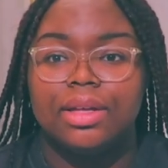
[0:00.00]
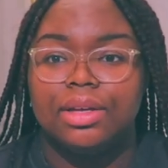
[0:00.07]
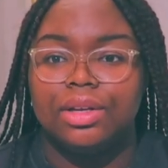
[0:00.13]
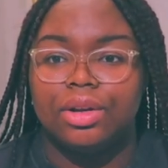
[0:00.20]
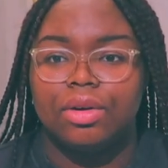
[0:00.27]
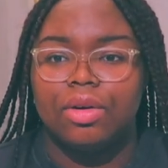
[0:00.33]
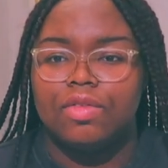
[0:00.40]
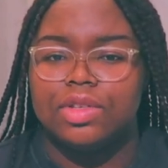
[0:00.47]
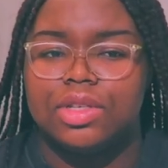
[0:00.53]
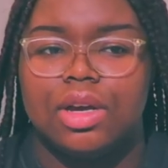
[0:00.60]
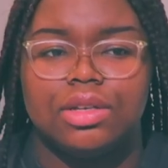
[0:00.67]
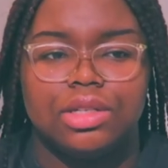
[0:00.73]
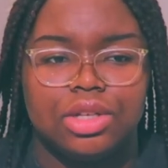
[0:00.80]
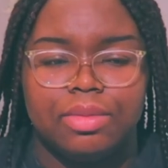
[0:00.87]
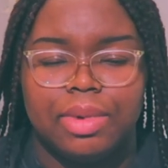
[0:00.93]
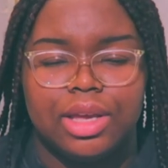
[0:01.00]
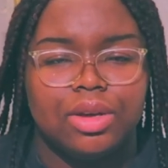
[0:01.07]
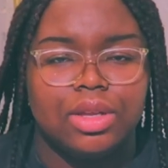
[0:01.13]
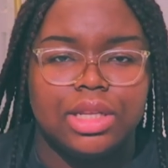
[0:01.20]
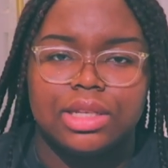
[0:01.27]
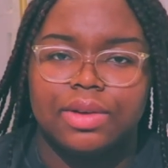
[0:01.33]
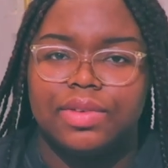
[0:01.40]
You know, obviously I was doing my
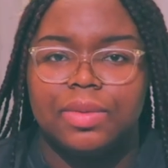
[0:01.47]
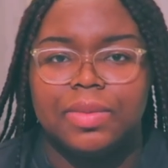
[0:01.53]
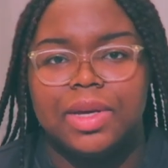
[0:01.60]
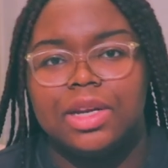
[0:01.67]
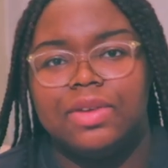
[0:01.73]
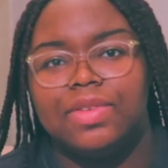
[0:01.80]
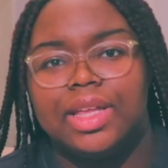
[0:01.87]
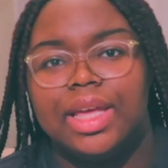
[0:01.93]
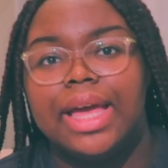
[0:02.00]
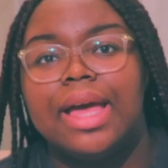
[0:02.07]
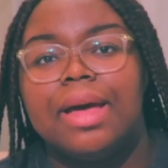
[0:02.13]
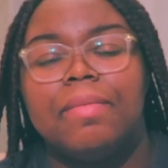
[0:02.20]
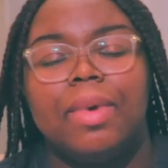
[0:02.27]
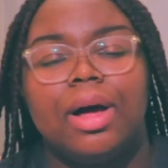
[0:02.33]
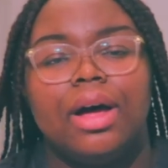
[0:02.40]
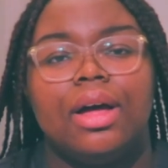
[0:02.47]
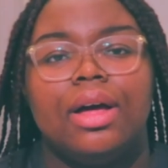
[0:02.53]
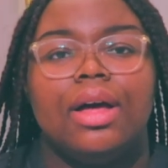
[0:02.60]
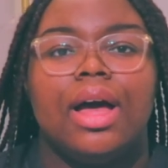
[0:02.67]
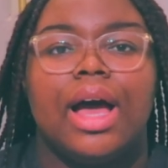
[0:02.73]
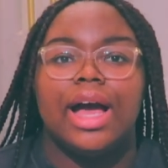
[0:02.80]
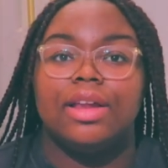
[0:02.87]
uni stuff in the beginning of the year, but
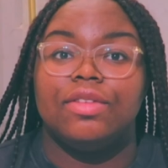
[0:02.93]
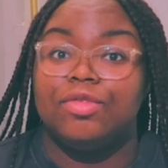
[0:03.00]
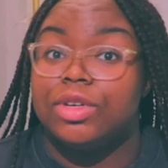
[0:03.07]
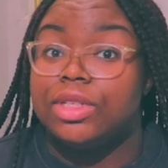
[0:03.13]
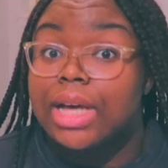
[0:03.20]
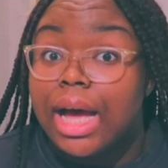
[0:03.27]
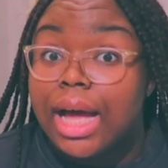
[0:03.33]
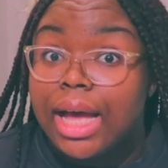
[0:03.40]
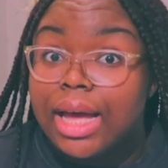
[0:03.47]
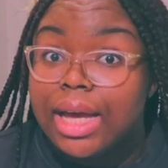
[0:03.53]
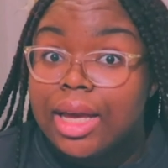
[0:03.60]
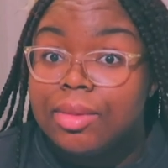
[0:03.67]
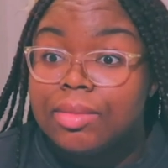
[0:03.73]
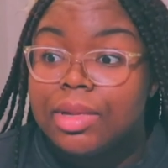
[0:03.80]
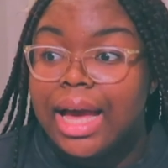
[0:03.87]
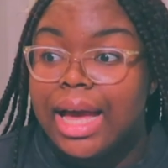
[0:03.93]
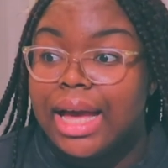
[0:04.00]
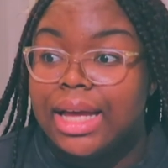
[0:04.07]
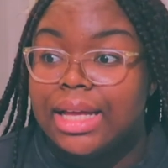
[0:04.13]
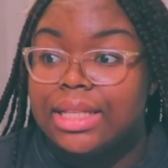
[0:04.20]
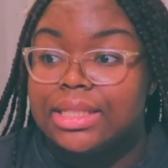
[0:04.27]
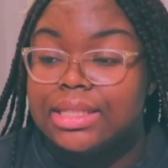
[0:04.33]
I had free time
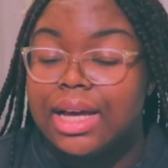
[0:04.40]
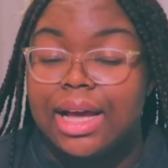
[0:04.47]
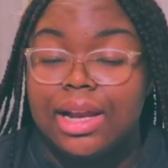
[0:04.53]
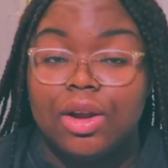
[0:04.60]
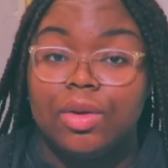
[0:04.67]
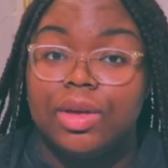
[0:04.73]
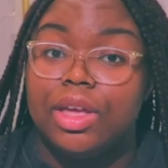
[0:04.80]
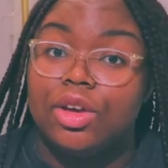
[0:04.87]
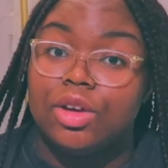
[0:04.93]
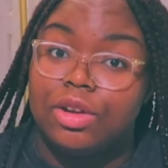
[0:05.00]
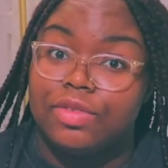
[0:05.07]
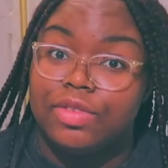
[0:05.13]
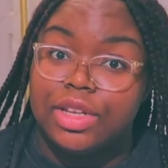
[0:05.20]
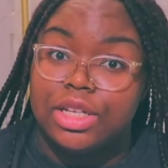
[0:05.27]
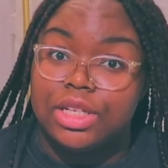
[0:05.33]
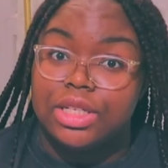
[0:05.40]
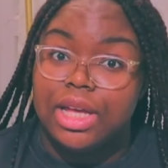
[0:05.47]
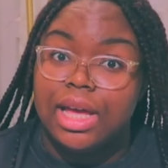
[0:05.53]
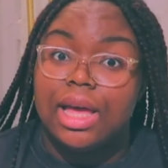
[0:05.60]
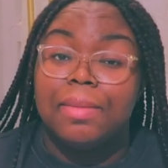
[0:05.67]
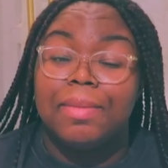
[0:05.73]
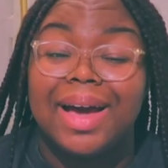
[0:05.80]
and I low-key could have finished
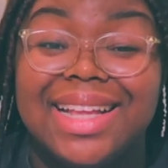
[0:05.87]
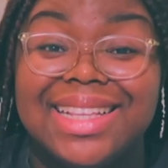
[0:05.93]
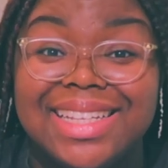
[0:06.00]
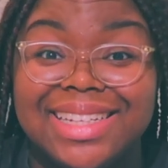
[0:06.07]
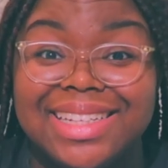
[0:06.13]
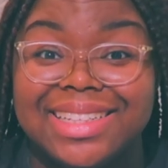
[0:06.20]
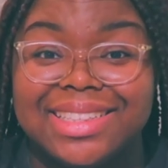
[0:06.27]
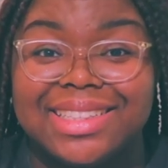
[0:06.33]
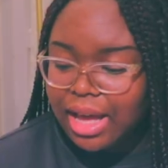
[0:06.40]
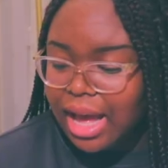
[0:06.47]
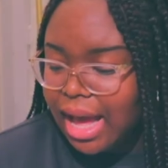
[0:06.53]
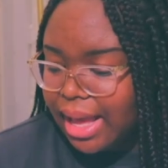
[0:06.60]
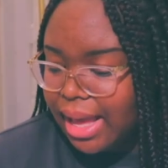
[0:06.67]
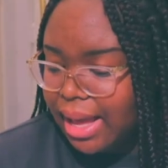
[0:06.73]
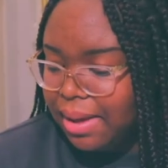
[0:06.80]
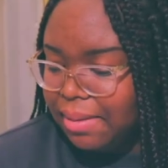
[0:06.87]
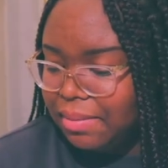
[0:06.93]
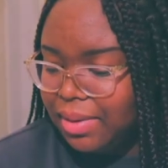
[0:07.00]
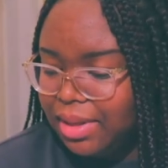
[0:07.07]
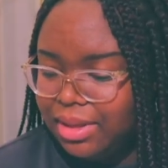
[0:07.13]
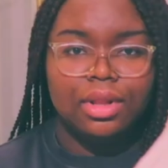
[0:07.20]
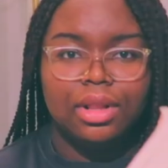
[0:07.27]
it, but I didn't. I am